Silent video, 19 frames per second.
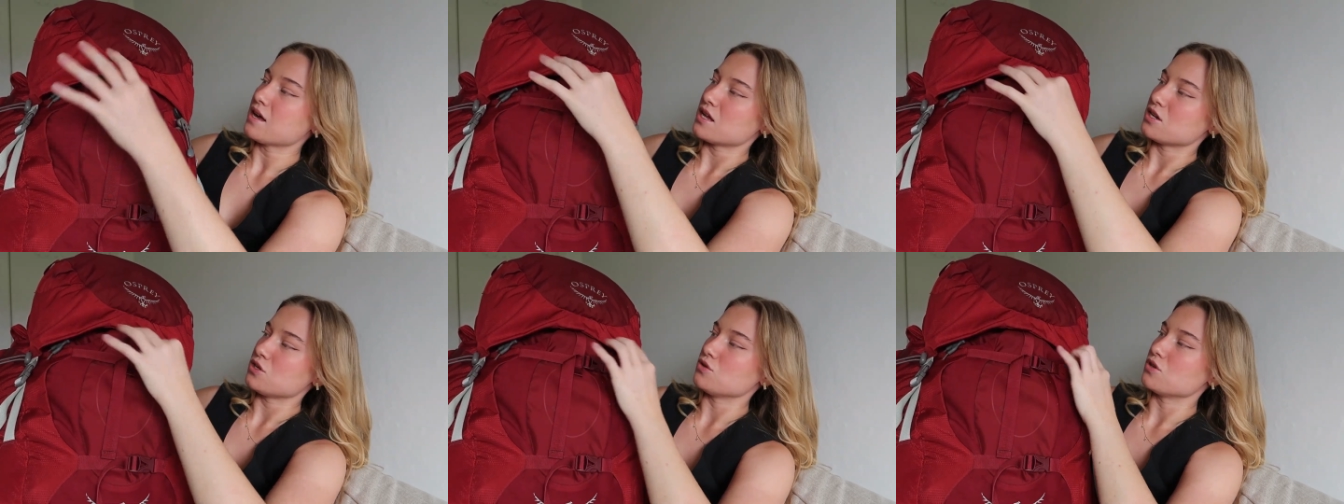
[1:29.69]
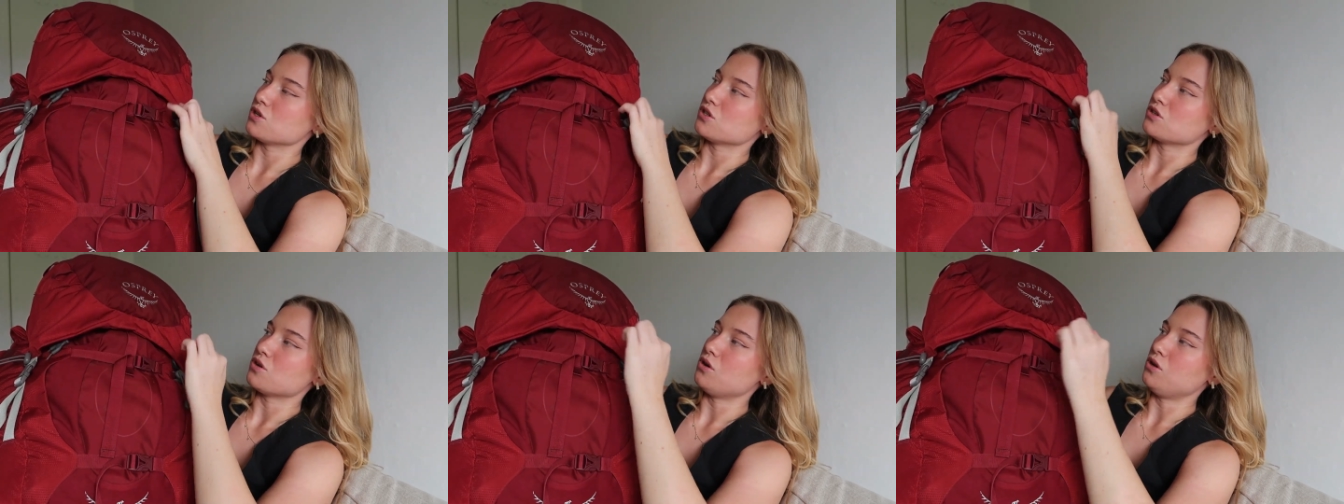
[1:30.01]
and you
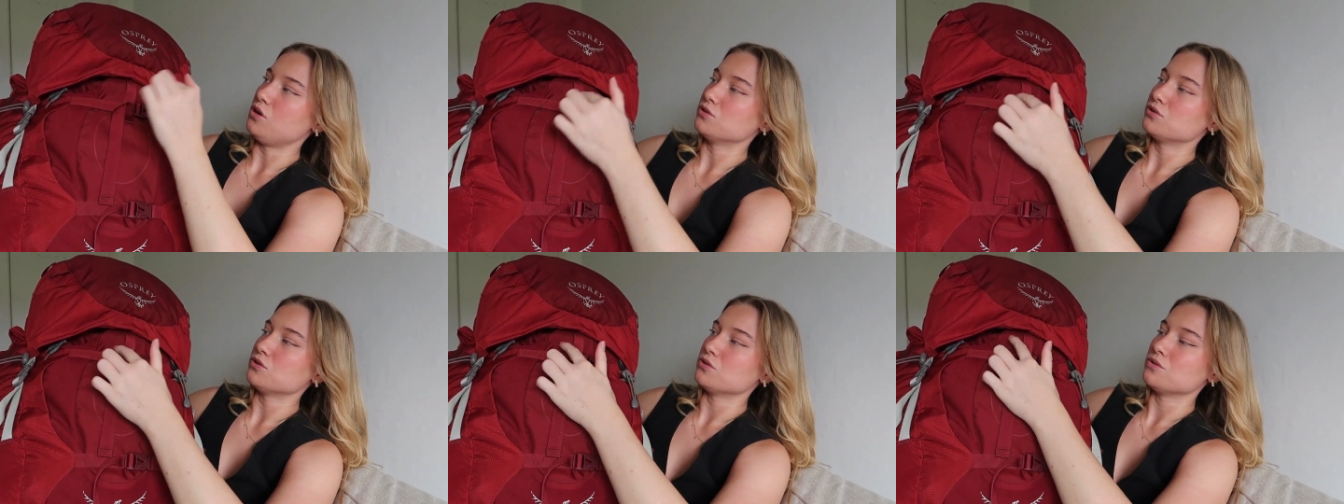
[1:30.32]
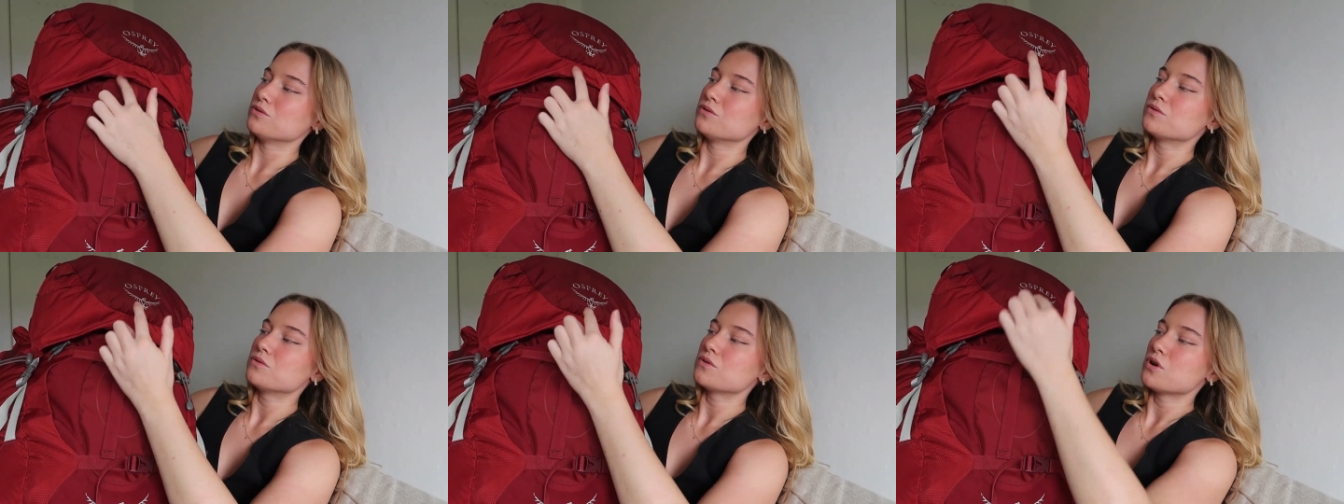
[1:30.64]
can
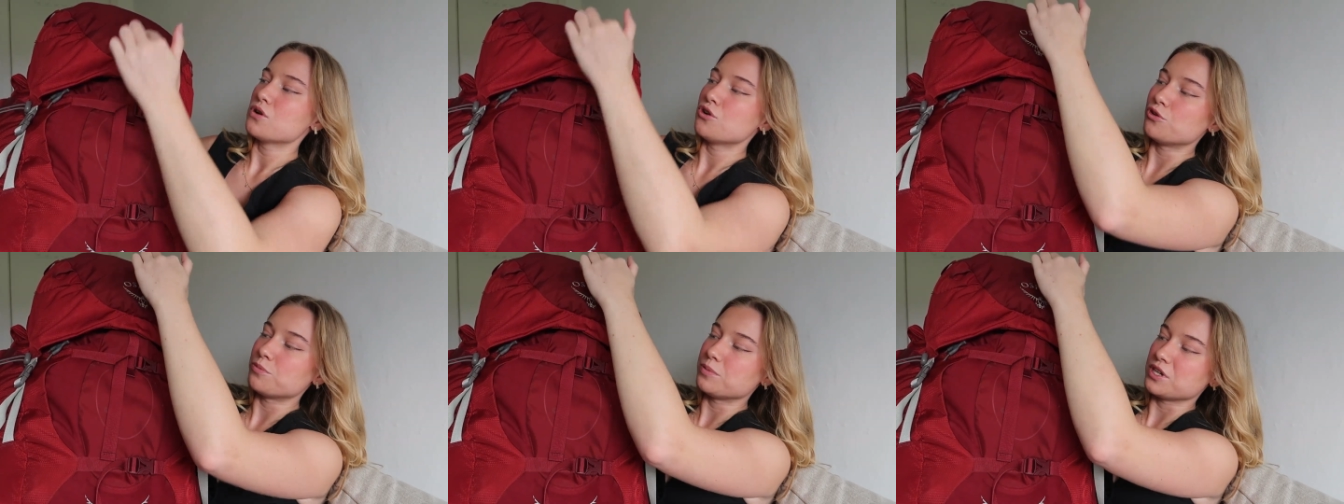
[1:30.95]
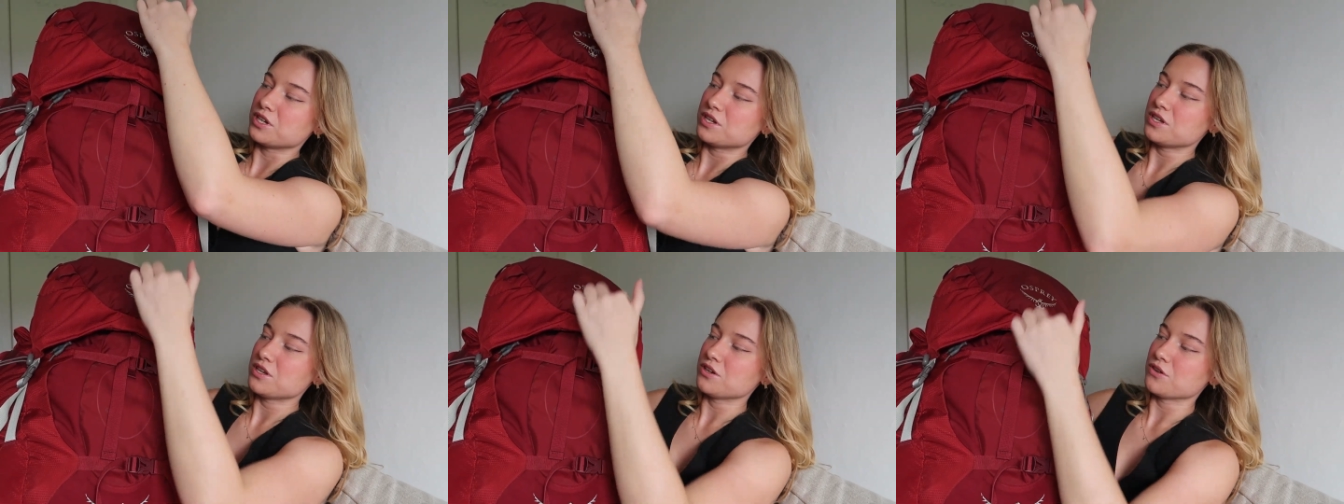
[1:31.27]
also open
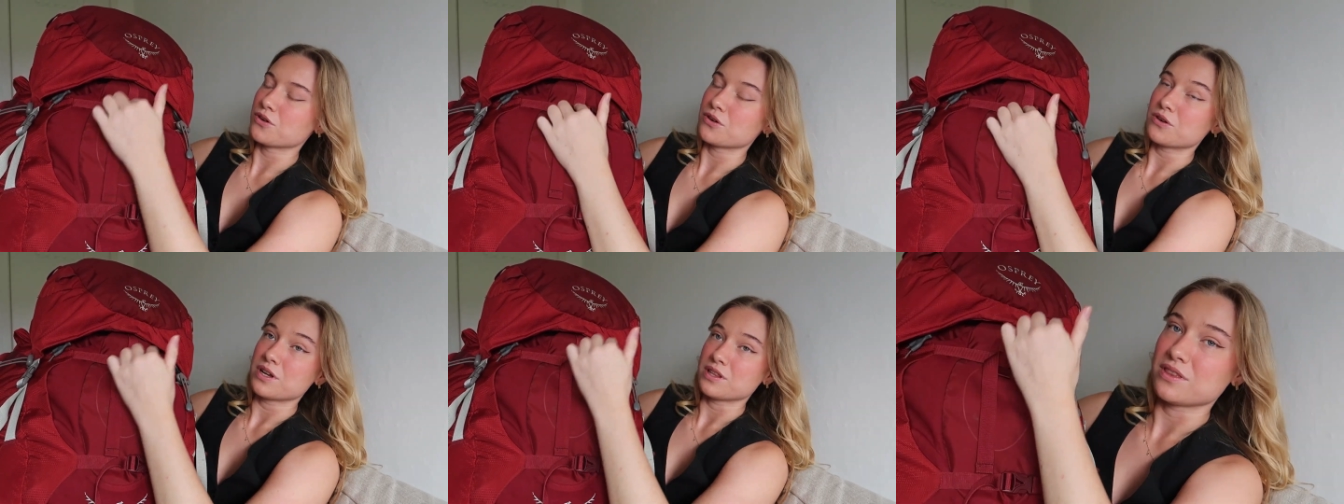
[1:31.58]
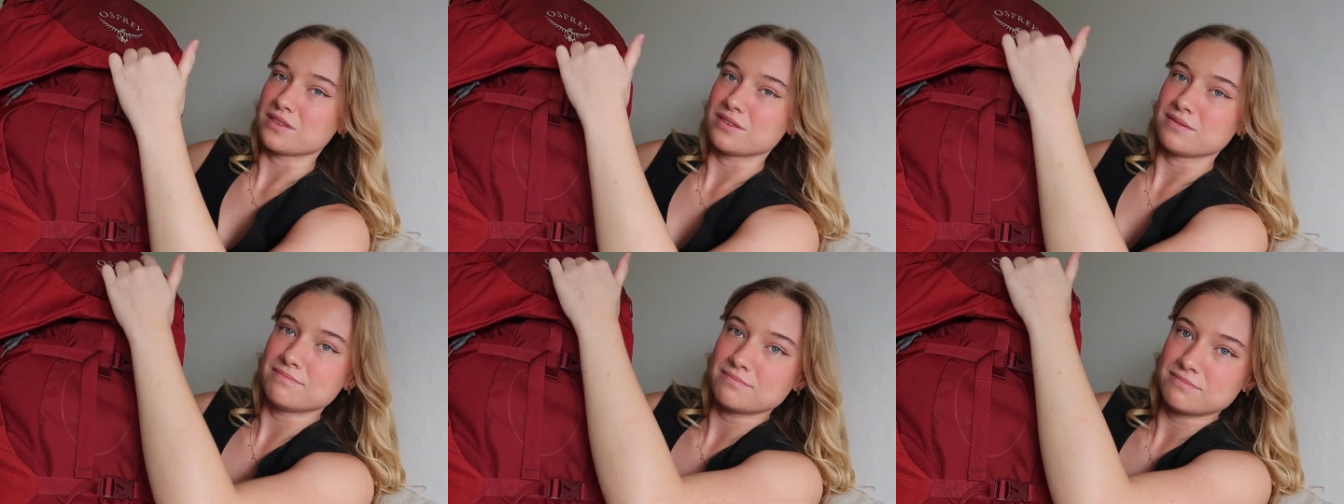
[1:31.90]
it here,
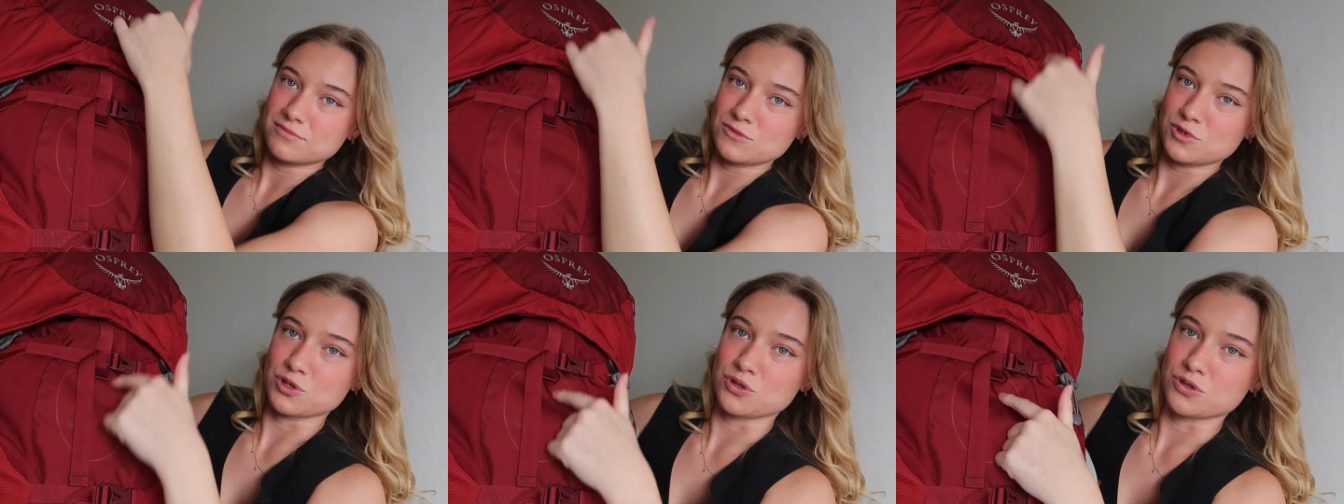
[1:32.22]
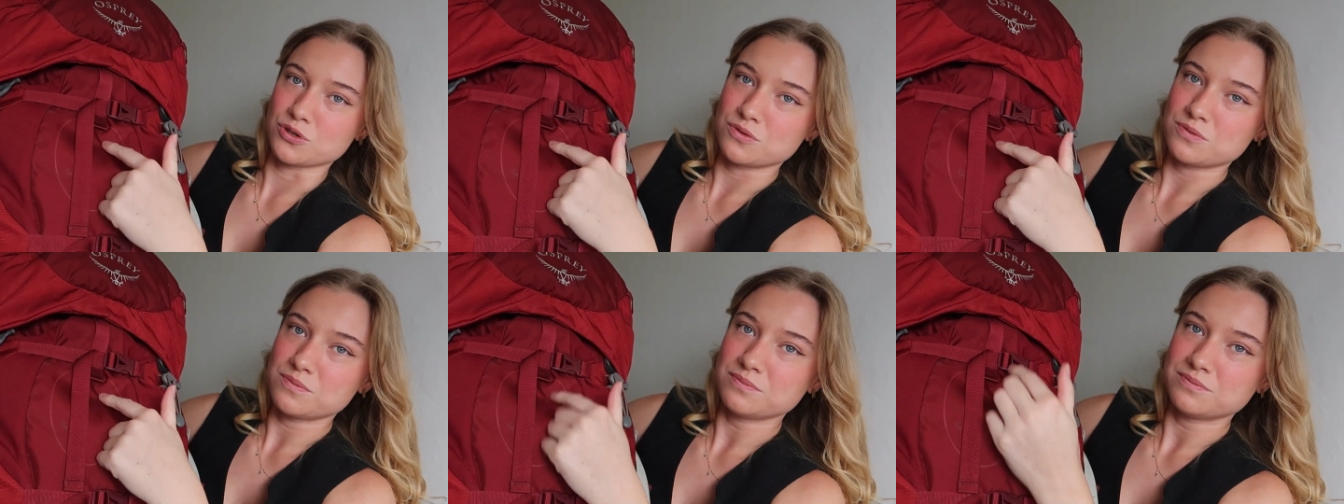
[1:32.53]
and you
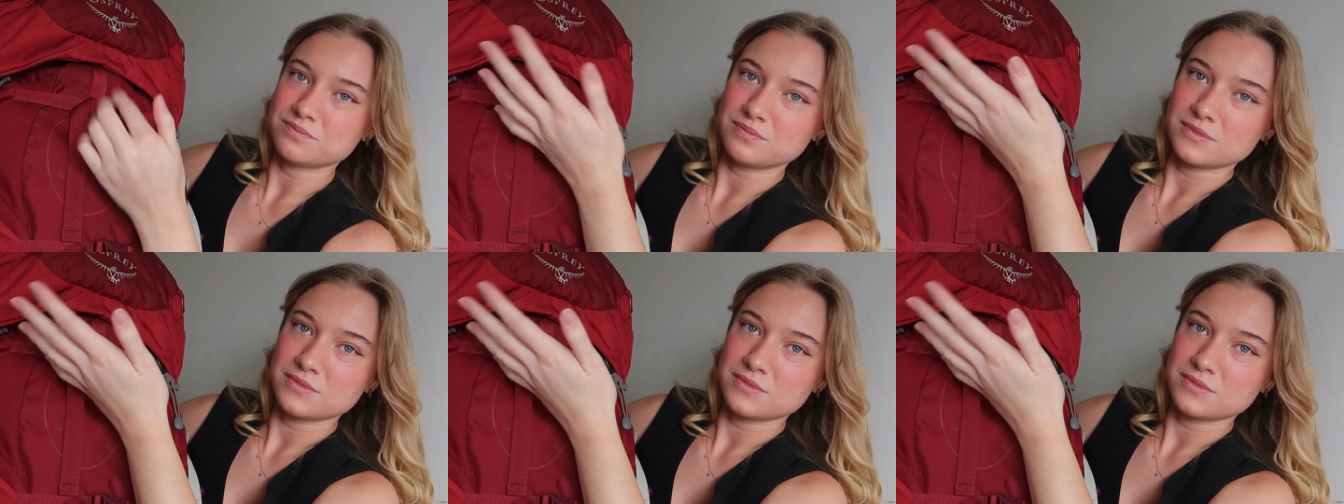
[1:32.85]
know